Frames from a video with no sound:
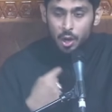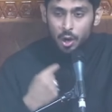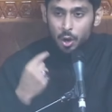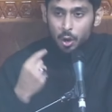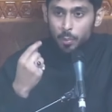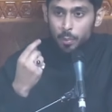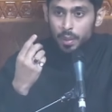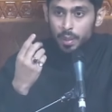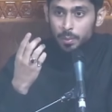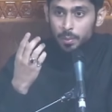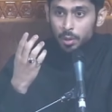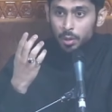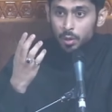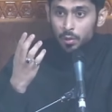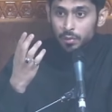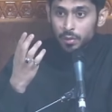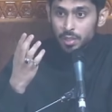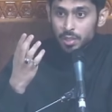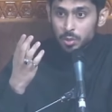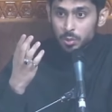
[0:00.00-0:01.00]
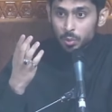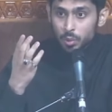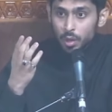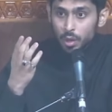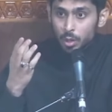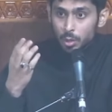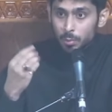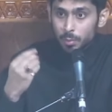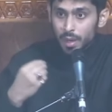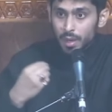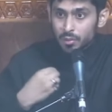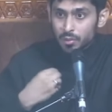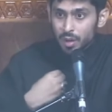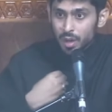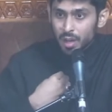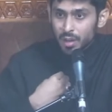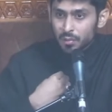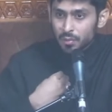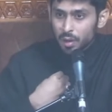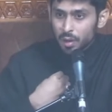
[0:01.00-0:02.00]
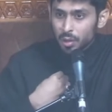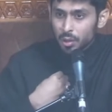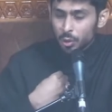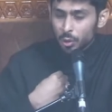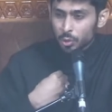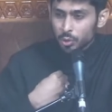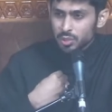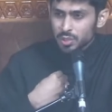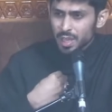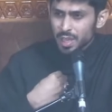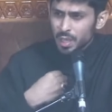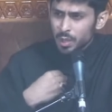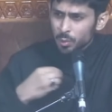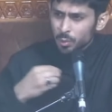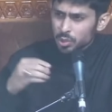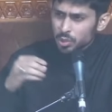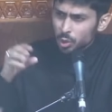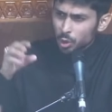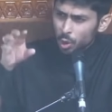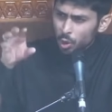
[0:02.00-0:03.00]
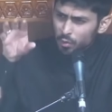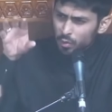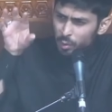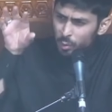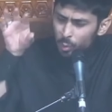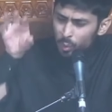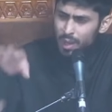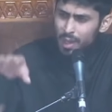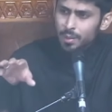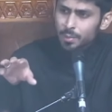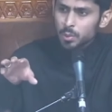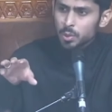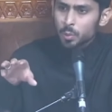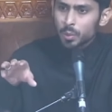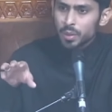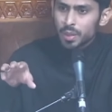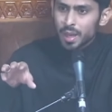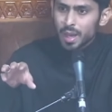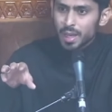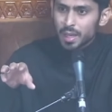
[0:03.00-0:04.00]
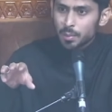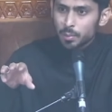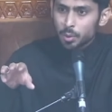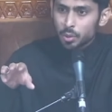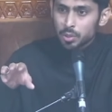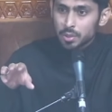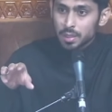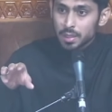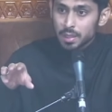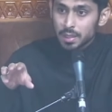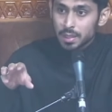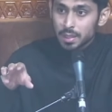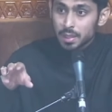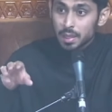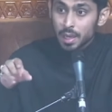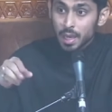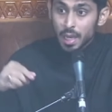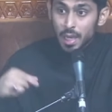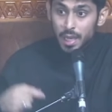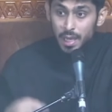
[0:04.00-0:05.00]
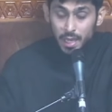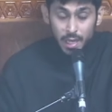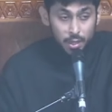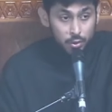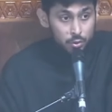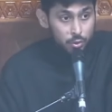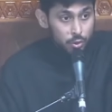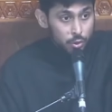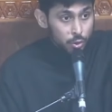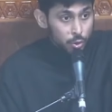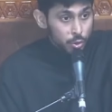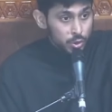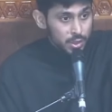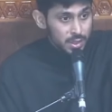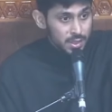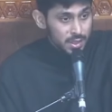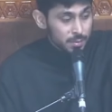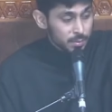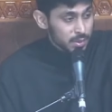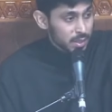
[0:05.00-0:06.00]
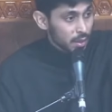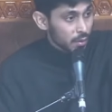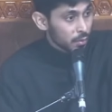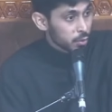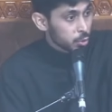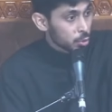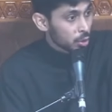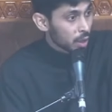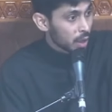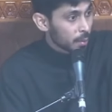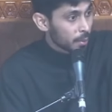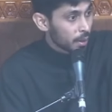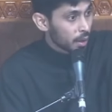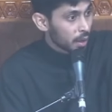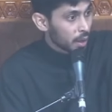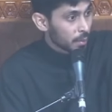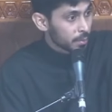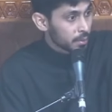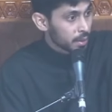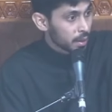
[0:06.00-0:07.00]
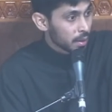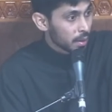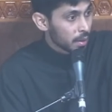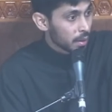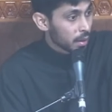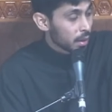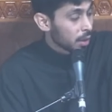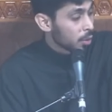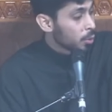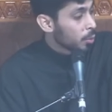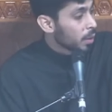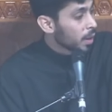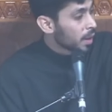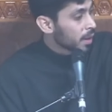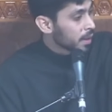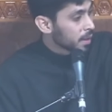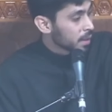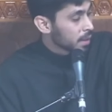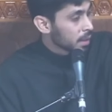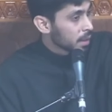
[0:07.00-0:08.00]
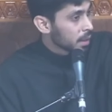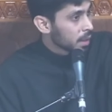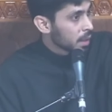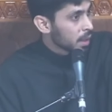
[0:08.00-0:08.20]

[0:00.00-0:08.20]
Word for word: O people of this world, my grandfather Hussein was overwhelmed with animosity. He introduces himself through Aba Abdullah. Why?